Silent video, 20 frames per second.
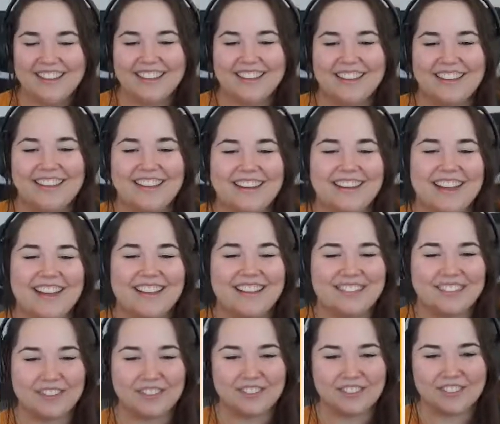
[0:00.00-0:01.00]
And
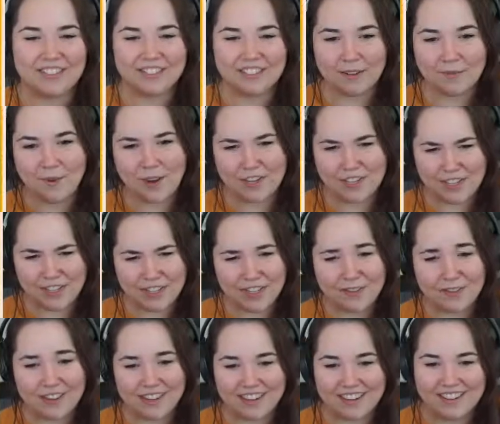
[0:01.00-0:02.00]
Alessandra says, I'm watching
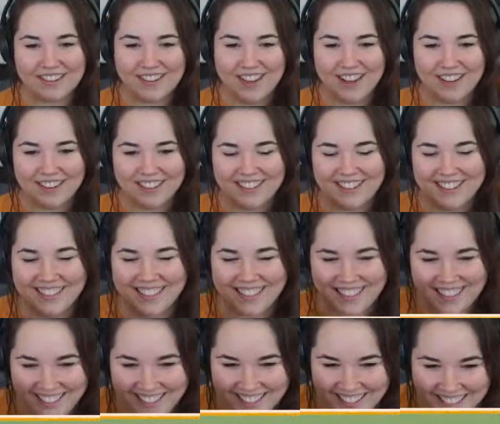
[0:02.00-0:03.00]
you, Anna. Lol.
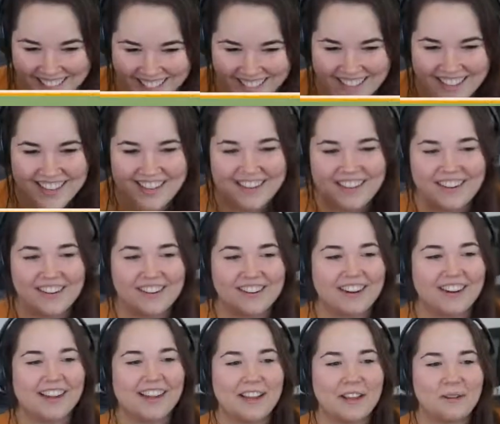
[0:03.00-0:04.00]
Here
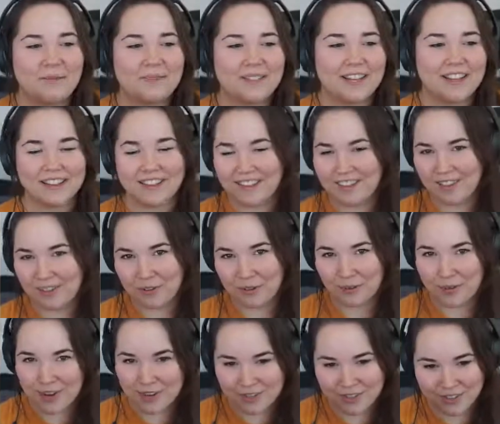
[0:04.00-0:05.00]
I am telling you to
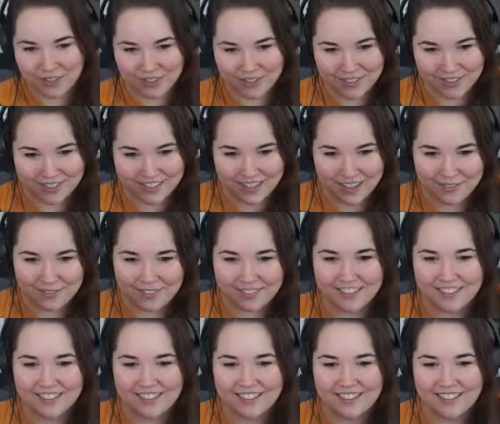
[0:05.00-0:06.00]
watch other stuff.
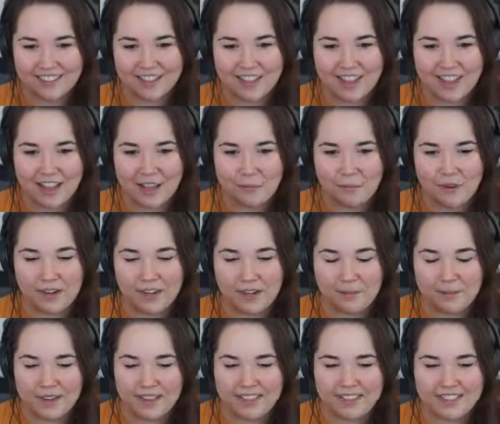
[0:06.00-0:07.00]
Brittany
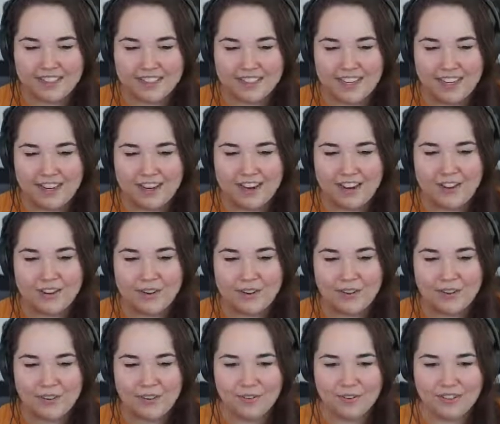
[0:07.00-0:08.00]
Penn says,
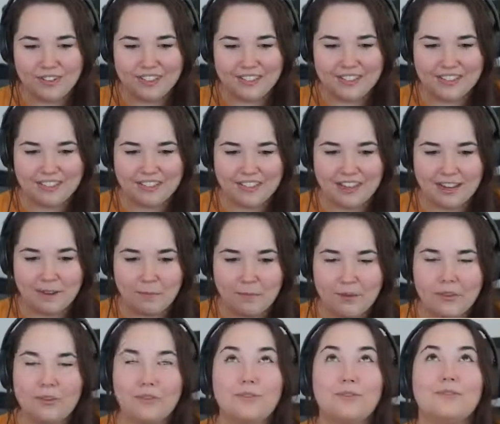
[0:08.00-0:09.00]
hello, this is looking
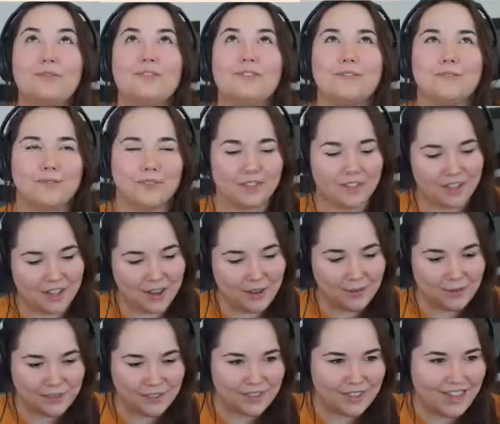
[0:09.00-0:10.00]
beautiful.
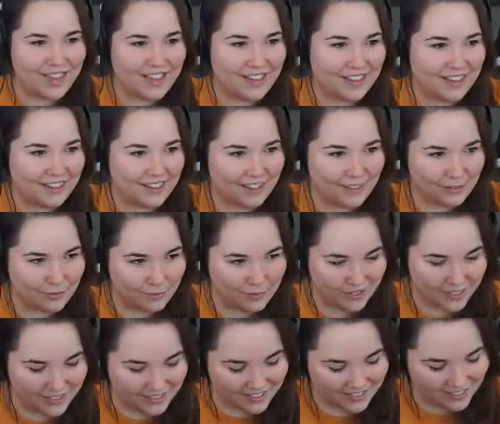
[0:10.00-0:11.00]
Oh, thank you,
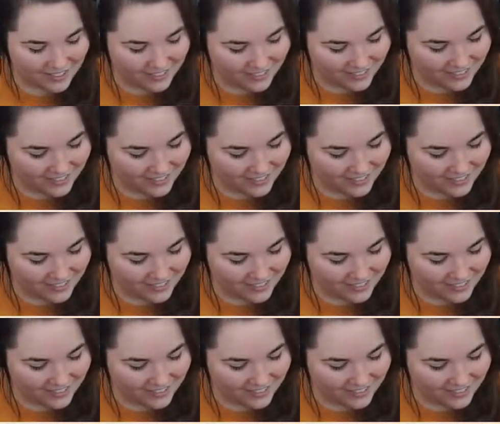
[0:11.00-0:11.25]
Brittany.